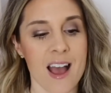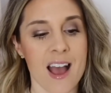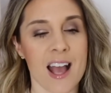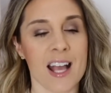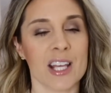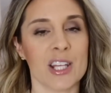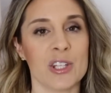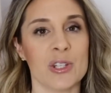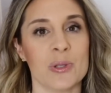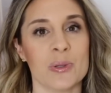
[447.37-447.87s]

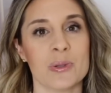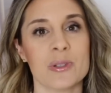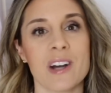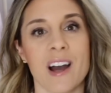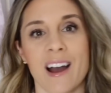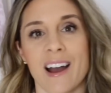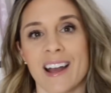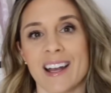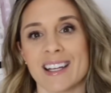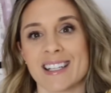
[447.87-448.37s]
you
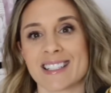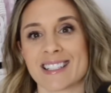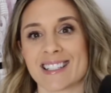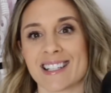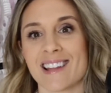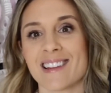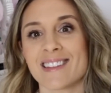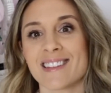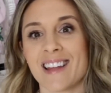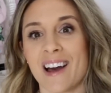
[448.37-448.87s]
guys
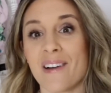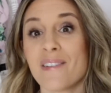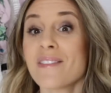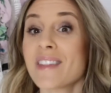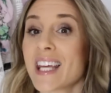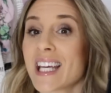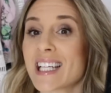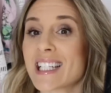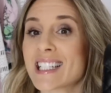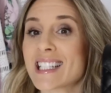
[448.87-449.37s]
love
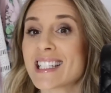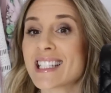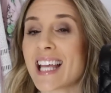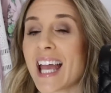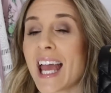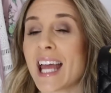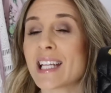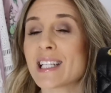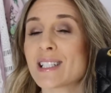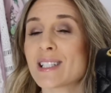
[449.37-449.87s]
this
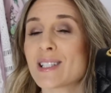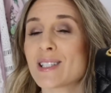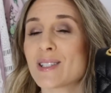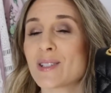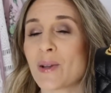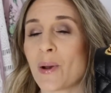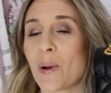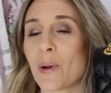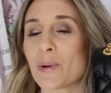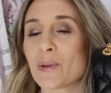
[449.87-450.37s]
and
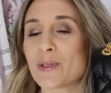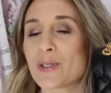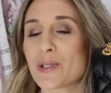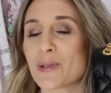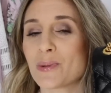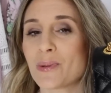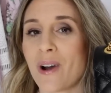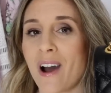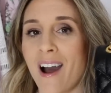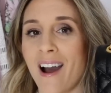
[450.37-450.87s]
so
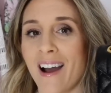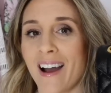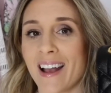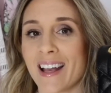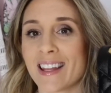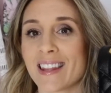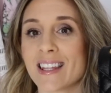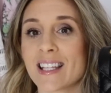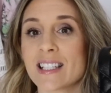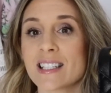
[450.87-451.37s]
do
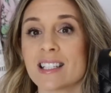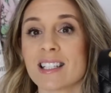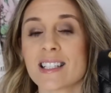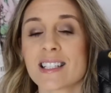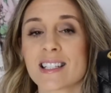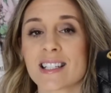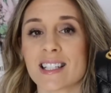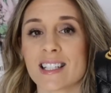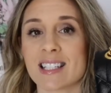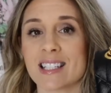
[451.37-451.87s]
I. This
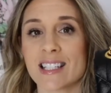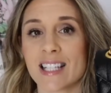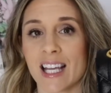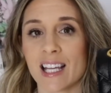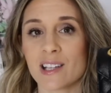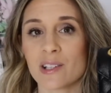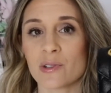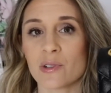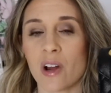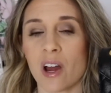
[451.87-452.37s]
is the
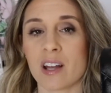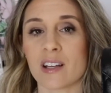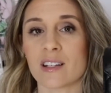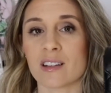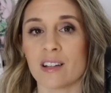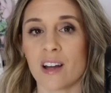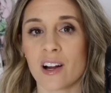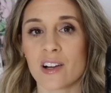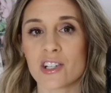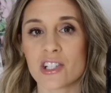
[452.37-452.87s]
Saint Laurent
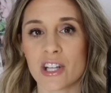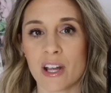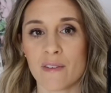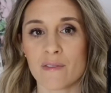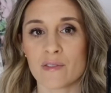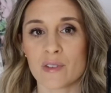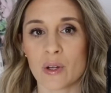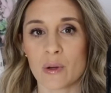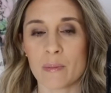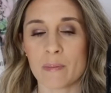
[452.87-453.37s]
large
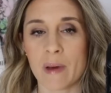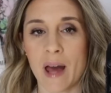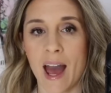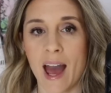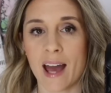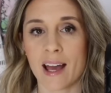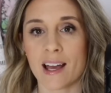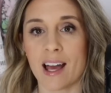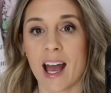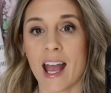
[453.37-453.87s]
envelope
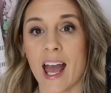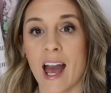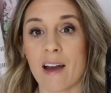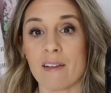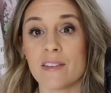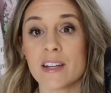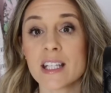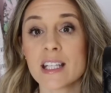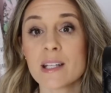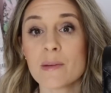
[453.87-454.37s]
bag. I
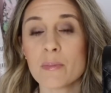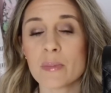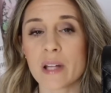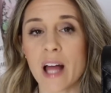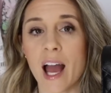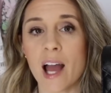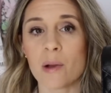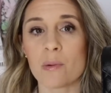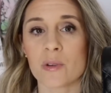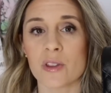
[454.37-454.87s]
have it in the
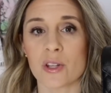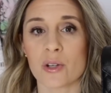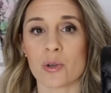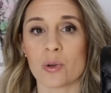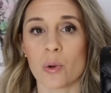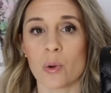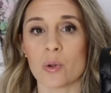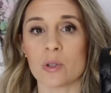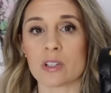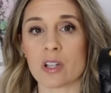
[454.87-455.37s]
black with the
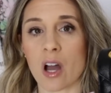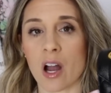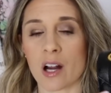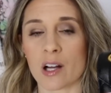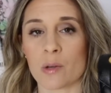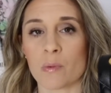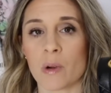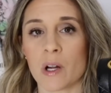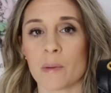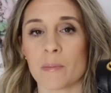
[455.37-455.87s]
gold
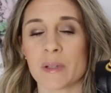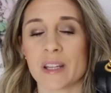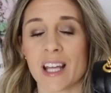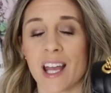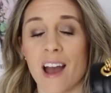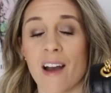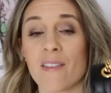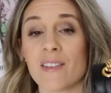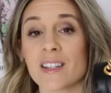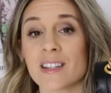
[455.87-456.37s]
hardware, but they
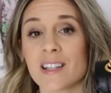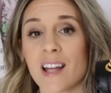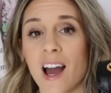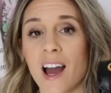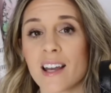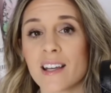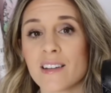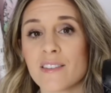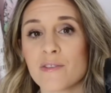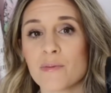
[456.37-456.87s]
have a
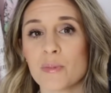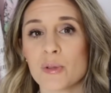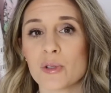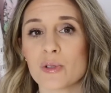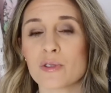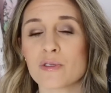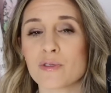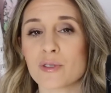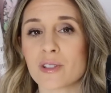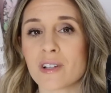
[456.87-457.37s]
lot of
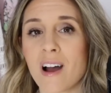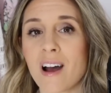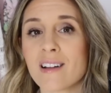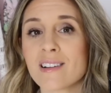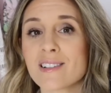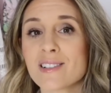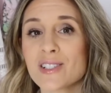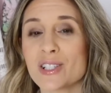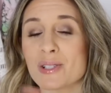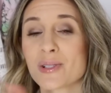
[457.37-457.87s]
beautiful
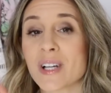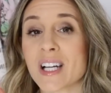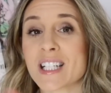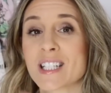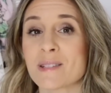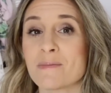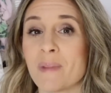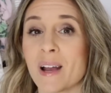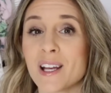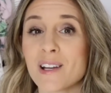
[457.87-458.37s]
colors. You
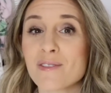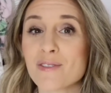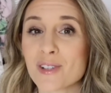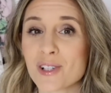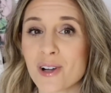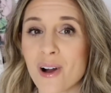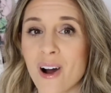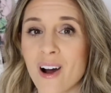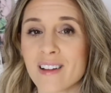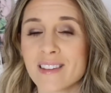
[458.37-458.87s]
guys might have
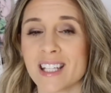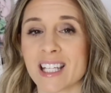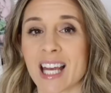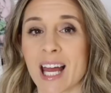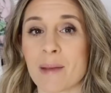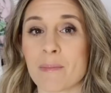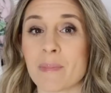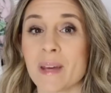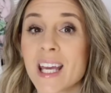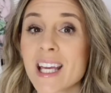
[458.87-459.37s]
recalled that
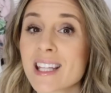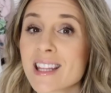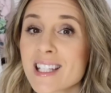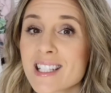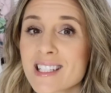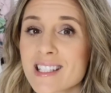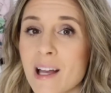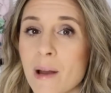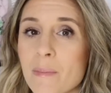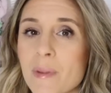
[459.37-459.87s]
I picked
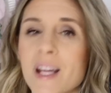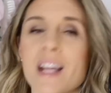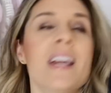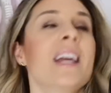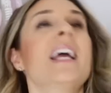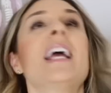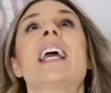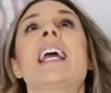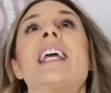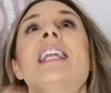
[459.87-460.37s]
this up
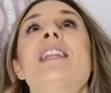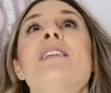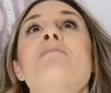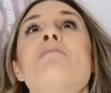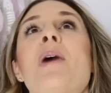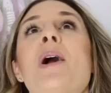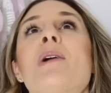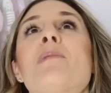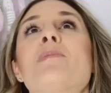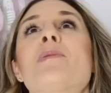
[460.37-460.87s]
in the
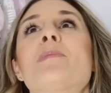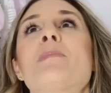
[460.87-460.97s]
marble